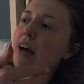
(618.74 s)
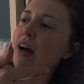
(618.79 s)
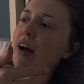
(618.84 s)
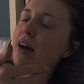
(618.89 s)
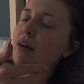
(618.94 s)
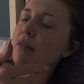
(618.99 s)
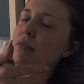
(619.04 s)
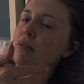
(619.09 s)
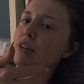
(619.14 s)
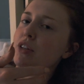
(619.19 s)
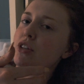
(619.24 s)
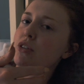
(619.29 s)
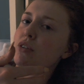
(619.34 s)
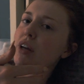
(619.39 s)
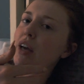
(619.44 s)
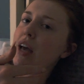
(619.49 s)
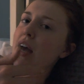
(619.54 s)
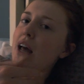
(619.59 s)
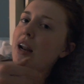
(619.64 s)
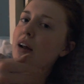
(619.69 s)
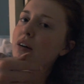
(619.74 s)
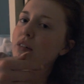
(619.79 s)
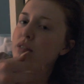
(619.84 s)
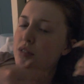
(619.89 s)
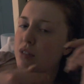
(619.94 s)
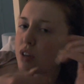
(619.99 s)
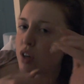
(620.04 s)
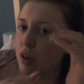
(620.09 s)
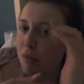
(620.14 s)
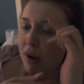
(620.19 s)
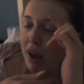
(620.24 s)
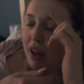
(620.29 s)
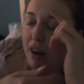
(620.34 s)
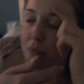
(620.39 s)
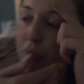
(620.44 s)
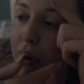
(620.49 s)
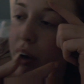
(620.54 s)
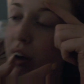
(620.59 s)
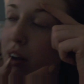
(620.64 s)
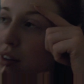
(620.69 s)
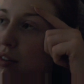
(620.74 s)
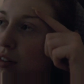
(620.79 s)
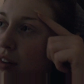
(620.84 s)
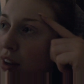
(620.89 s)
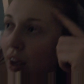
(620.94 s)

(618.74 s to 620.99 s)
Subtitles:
Do you want to get a little zoom in? Because,